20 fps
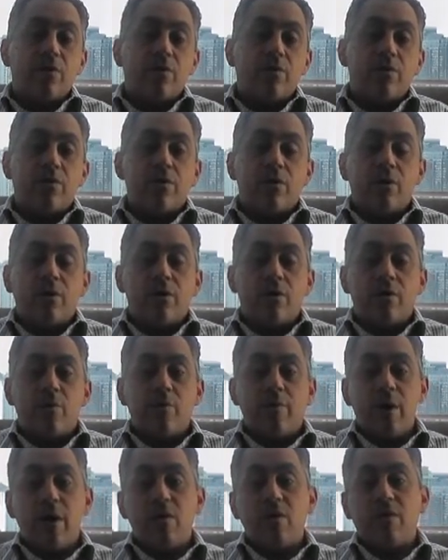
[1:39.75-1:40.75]
the
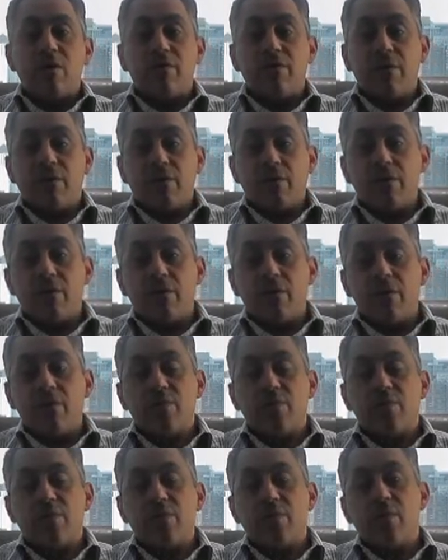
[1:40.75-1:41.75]
power of ACCRU
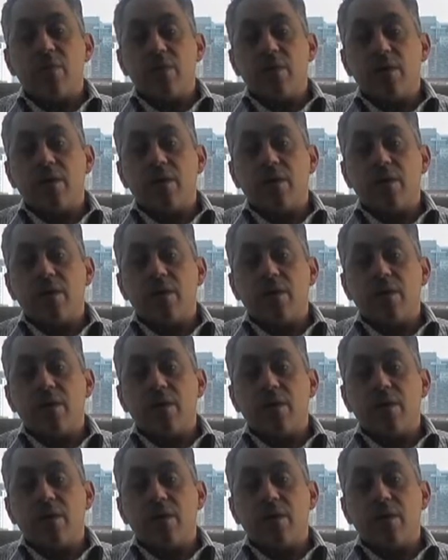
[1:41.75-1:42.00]
comes forward,